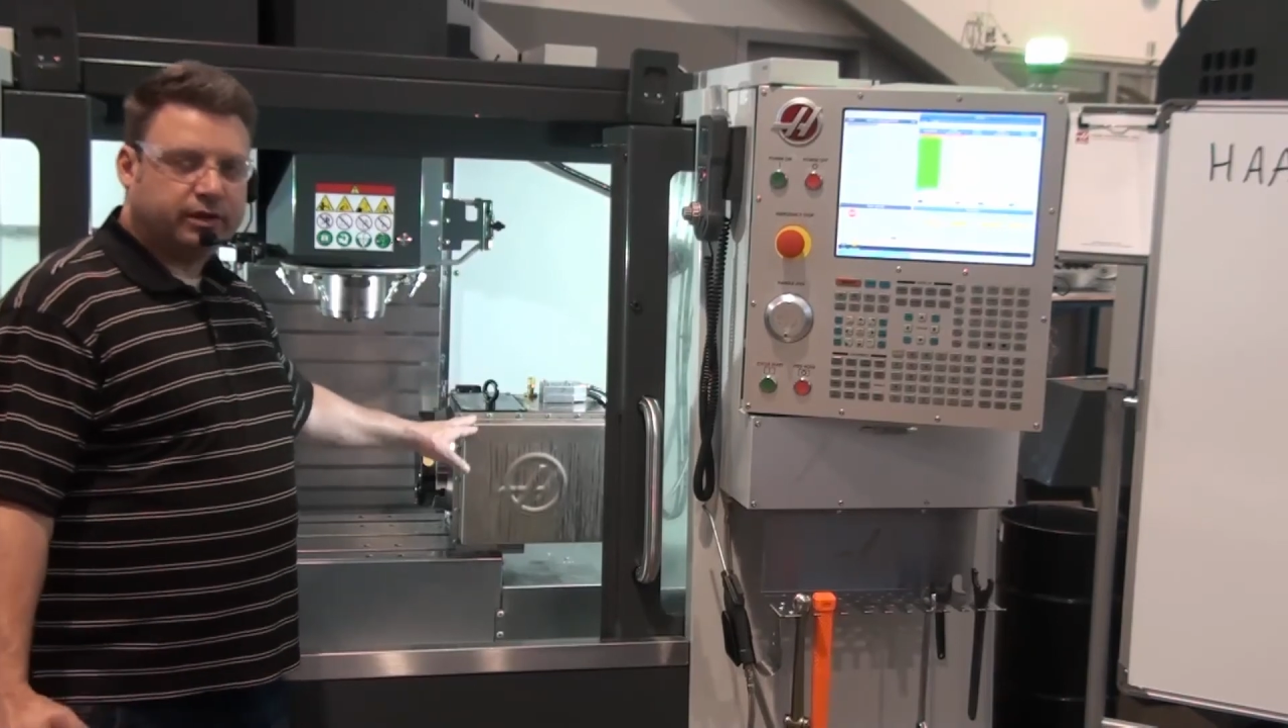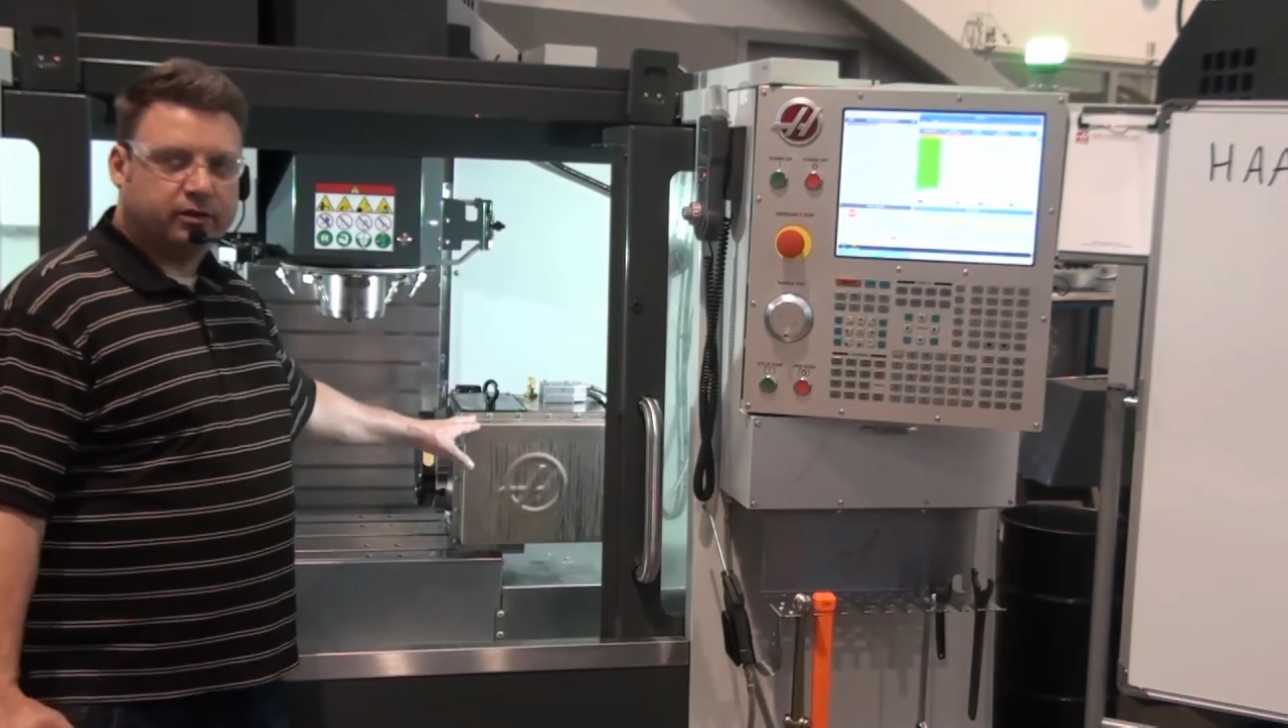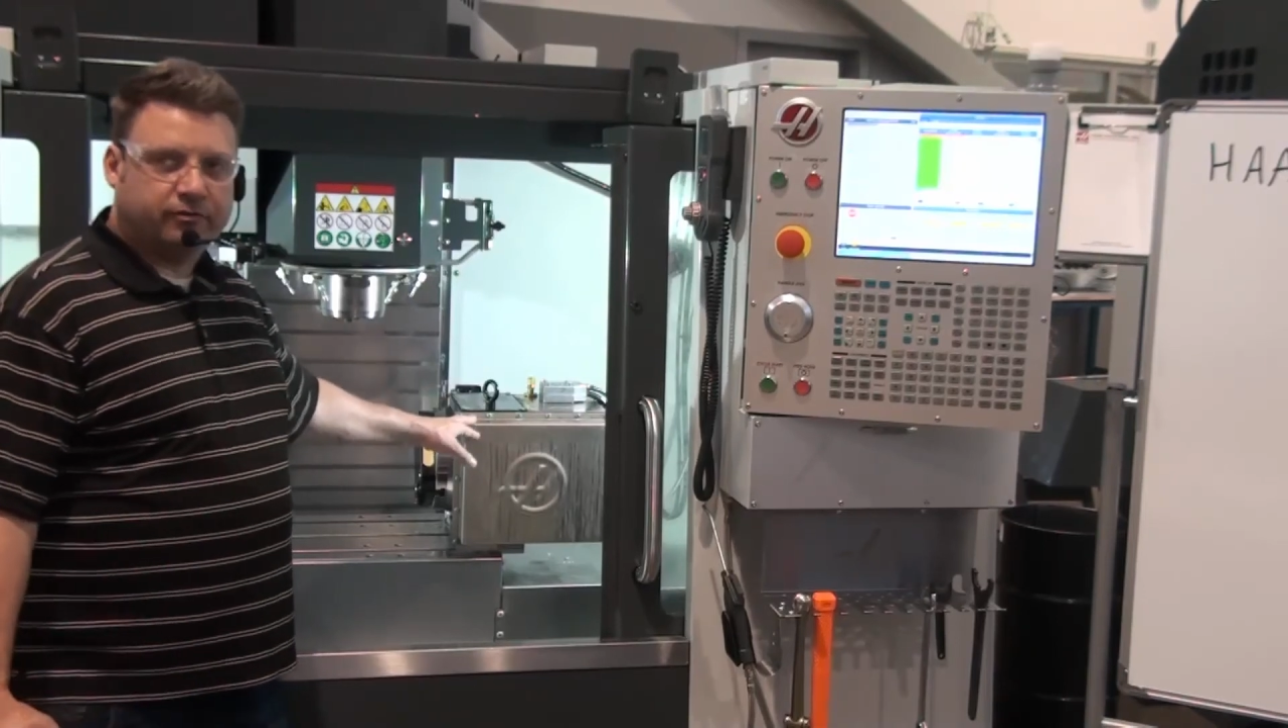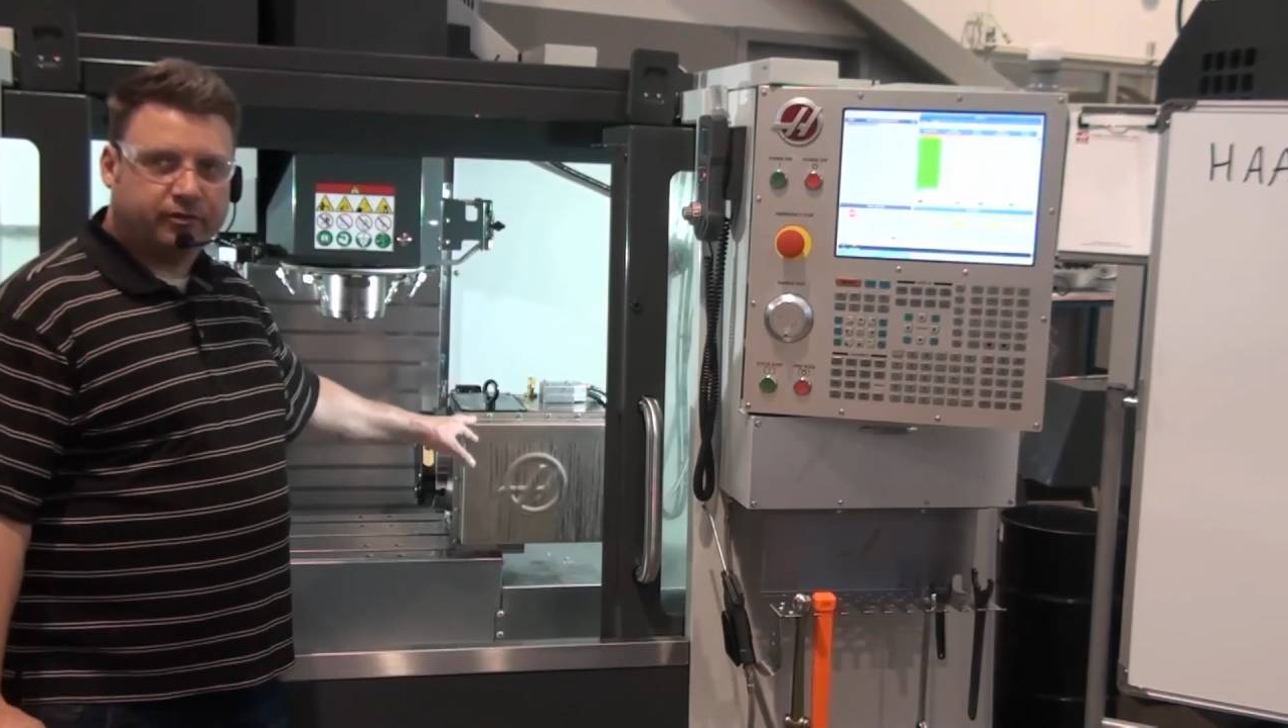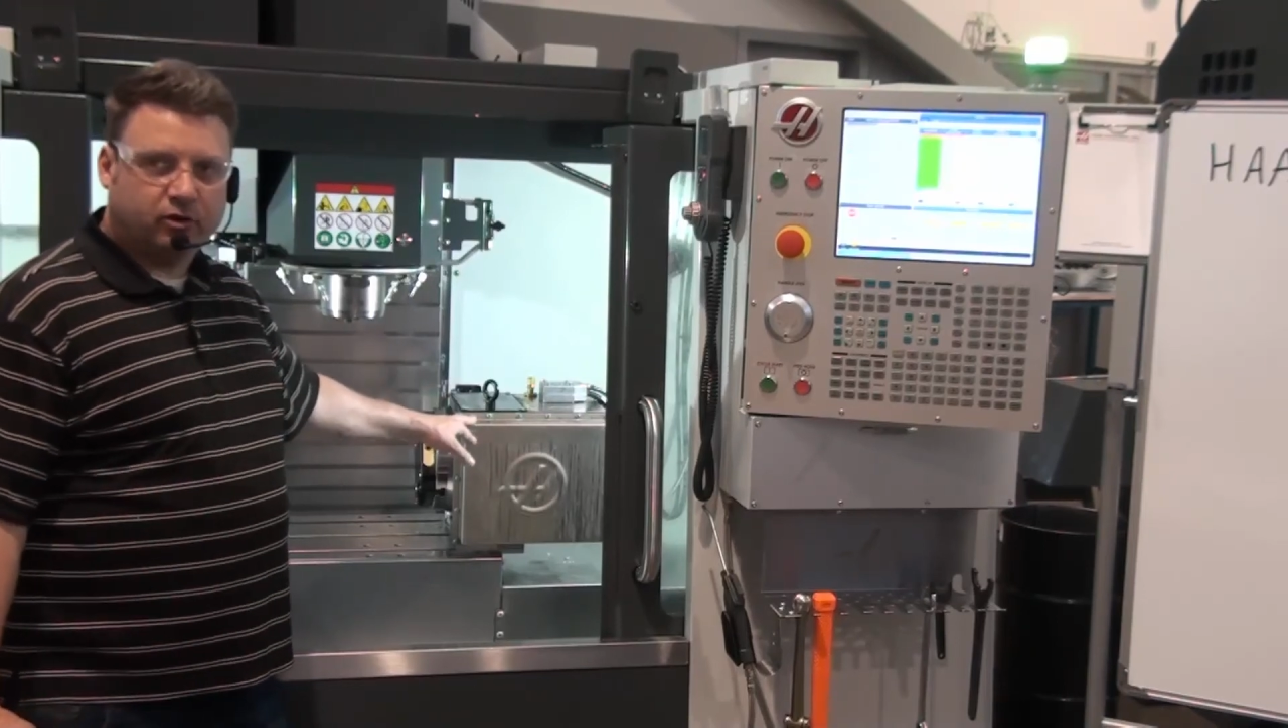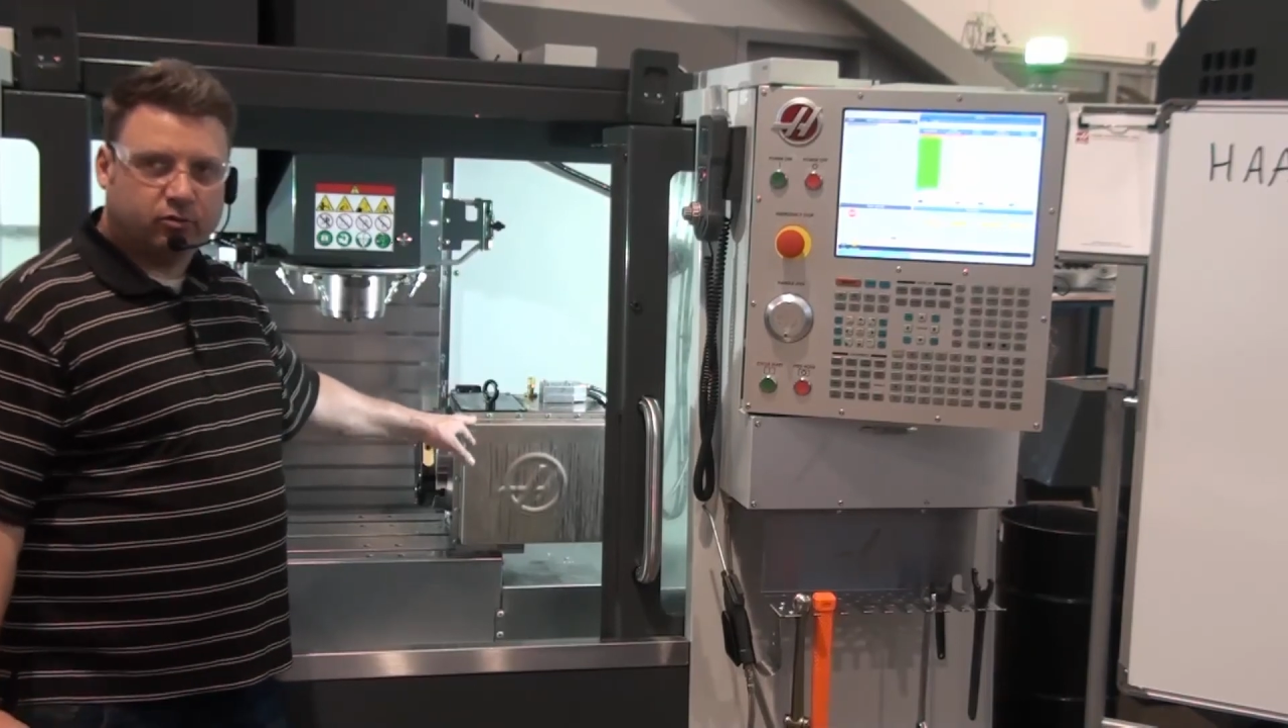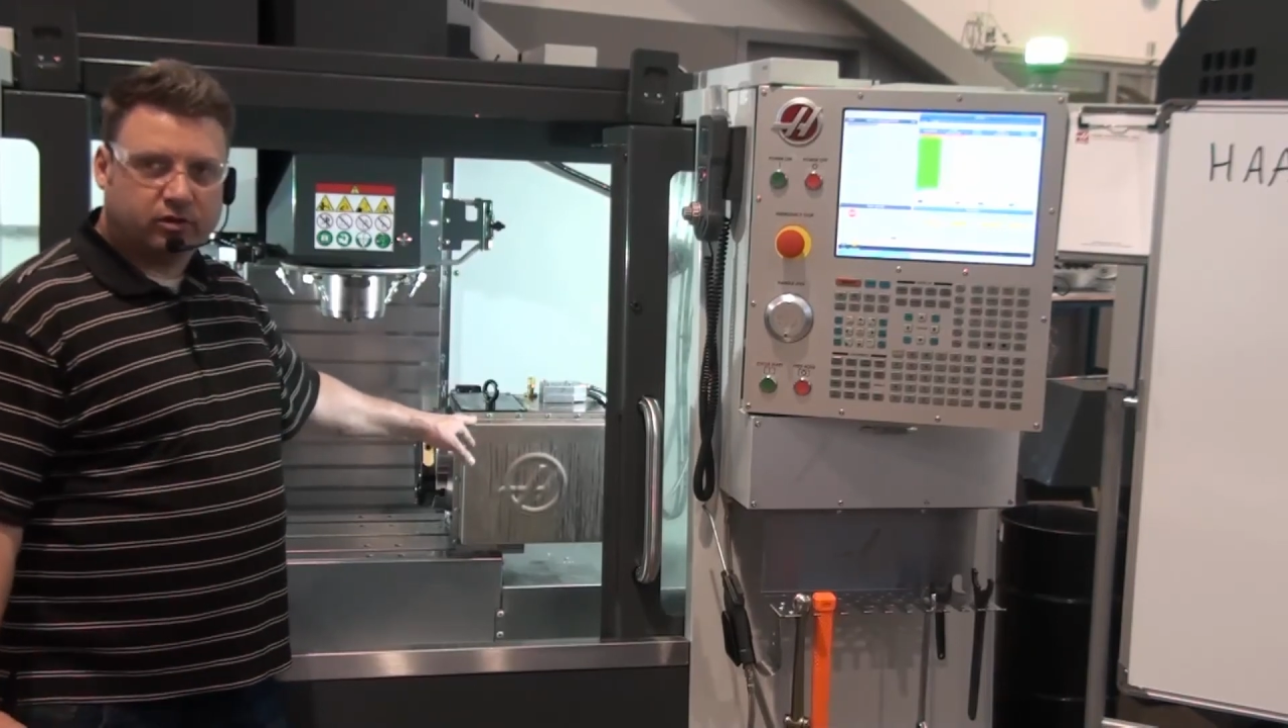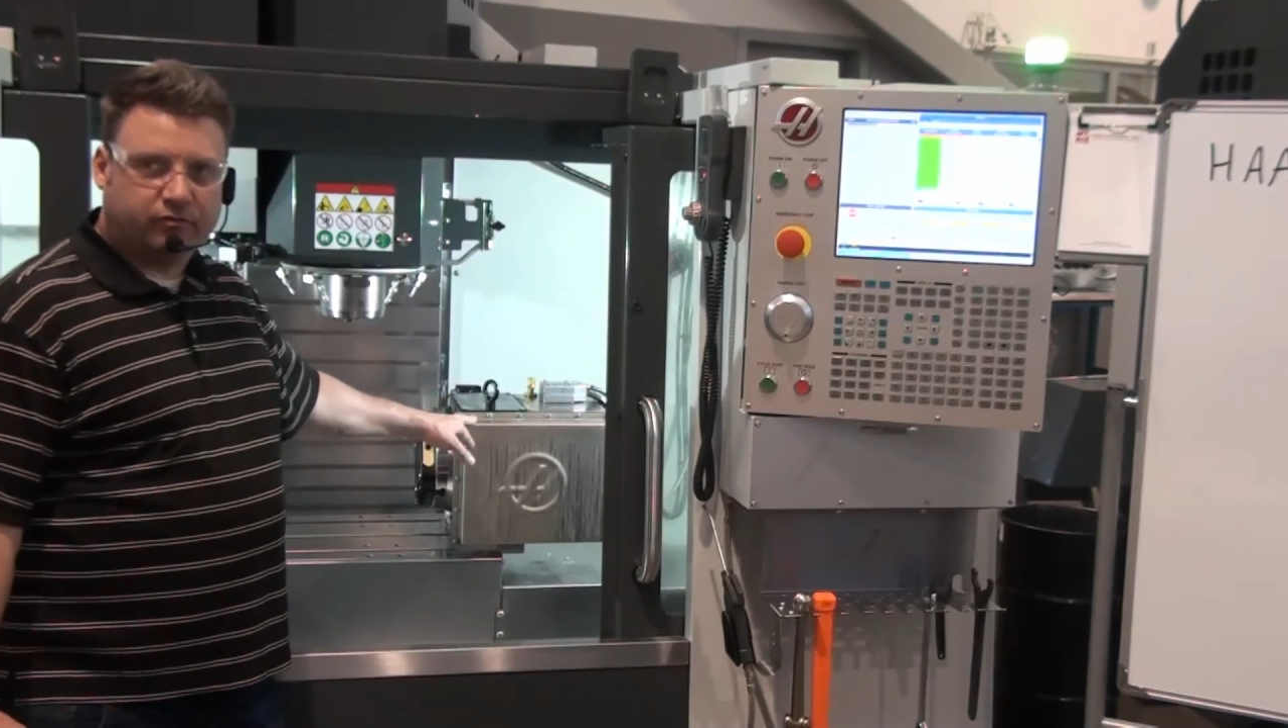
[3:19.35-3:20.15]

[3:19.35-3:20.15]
interfere with